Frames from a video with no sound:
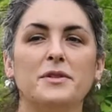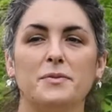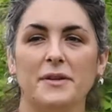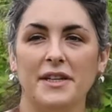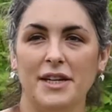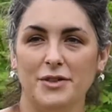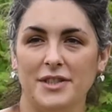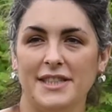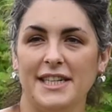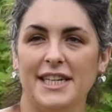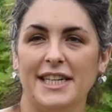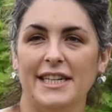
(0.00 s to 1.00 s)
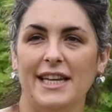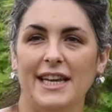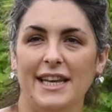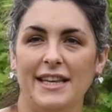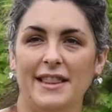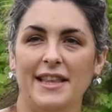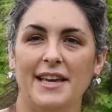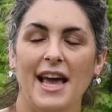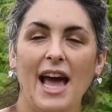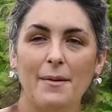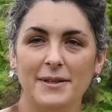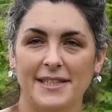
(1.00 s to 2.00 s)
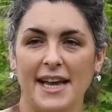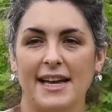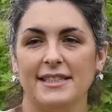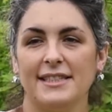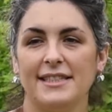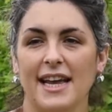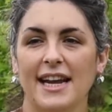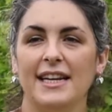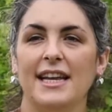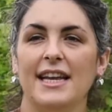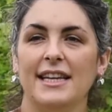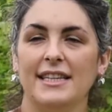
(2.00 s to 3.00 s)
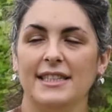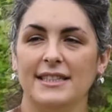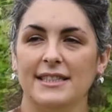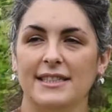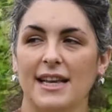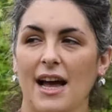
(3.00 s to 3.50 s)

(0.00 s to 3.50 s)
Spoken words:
really interested in the habitat site is